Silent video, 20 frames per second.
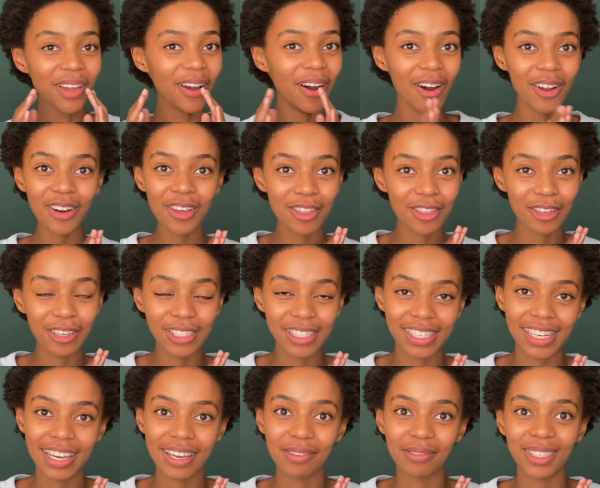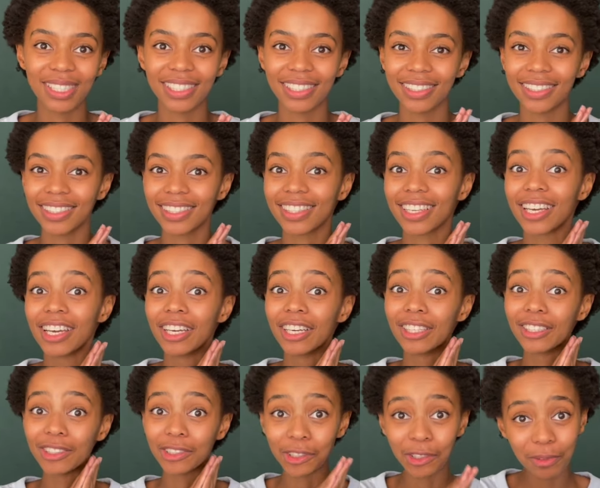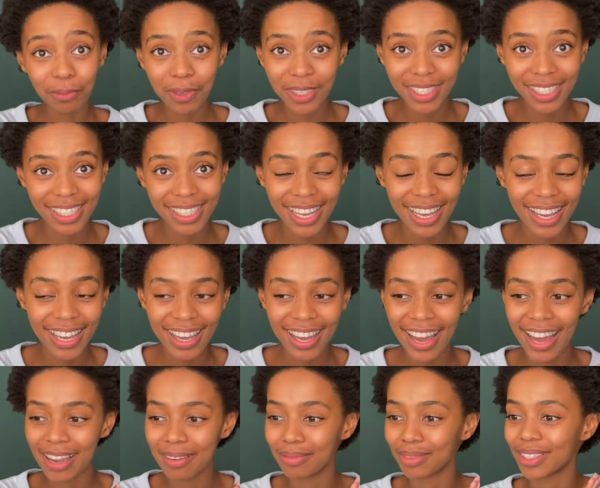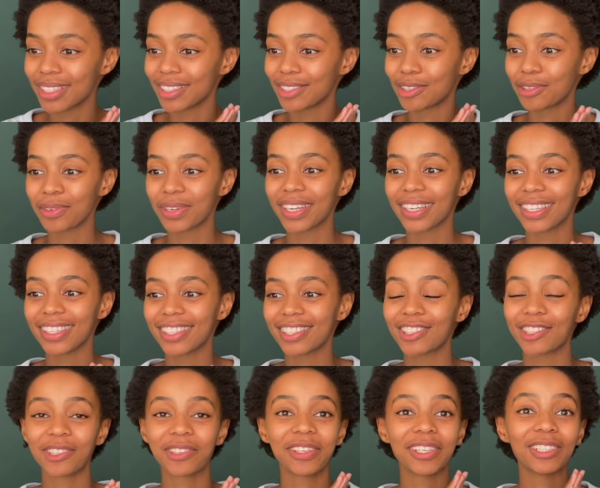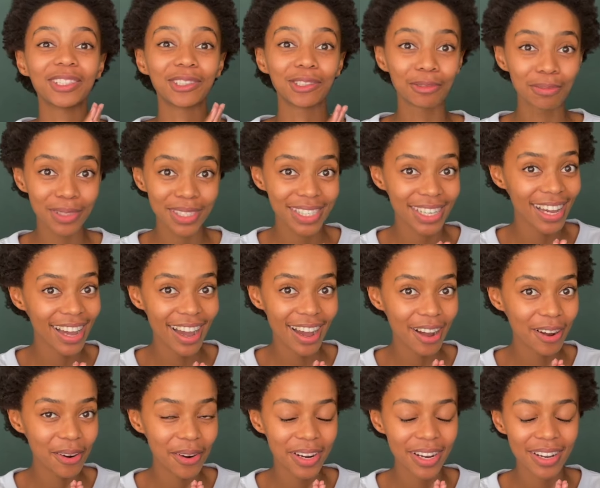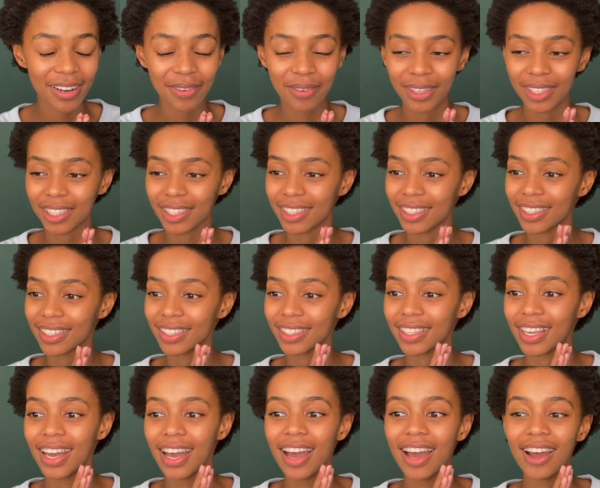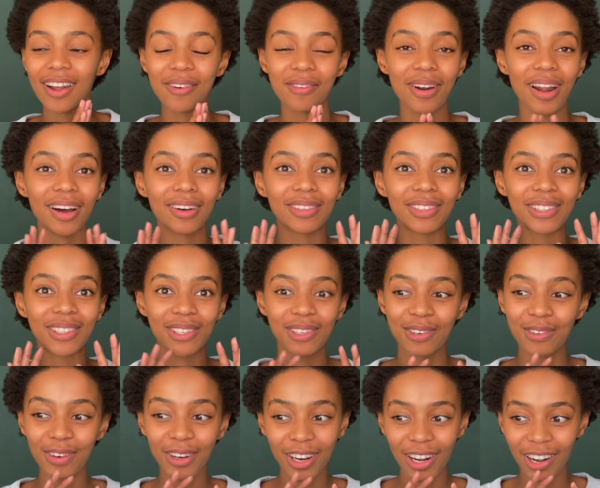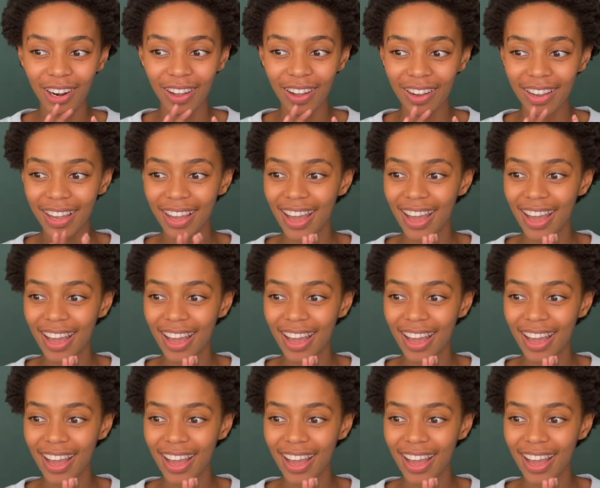on a Thursday, which is Jupiter day. I'm doing it during Jupiter hour, which is around 2 o'clock,